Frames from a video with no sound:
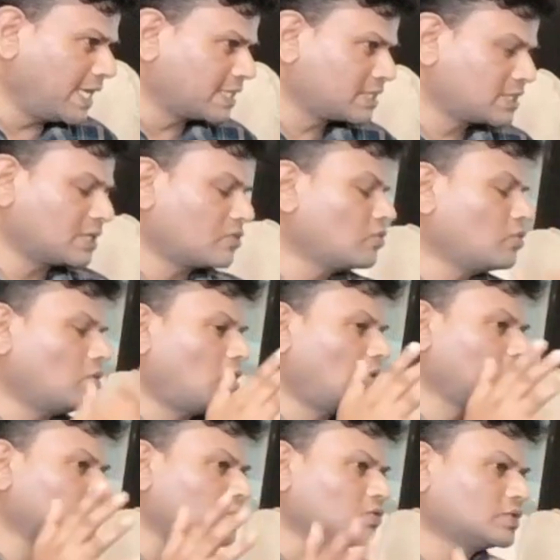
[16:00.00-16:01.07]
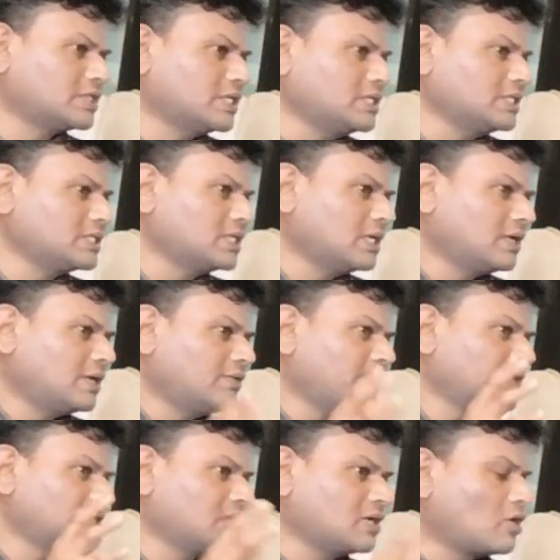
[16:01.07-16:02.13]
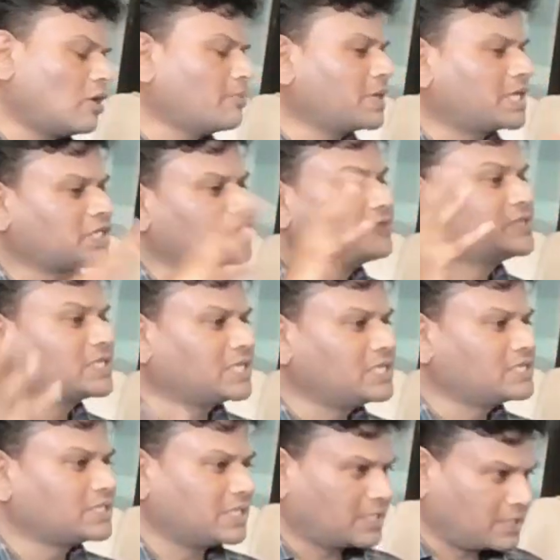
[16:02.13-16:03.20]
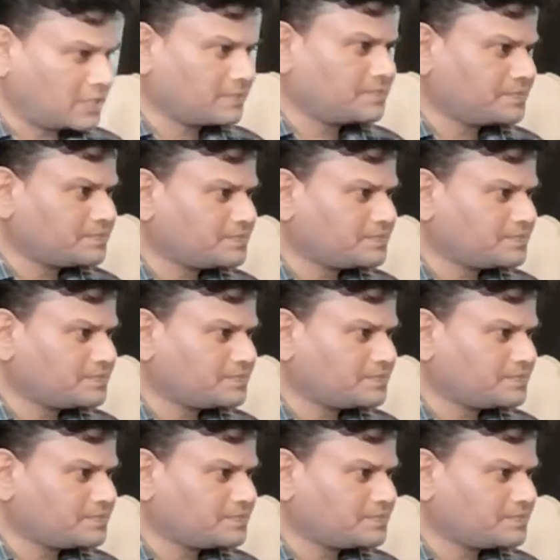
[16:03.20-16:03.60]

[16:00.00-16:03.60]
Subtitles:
lakhs, all those things with a combination of skill set.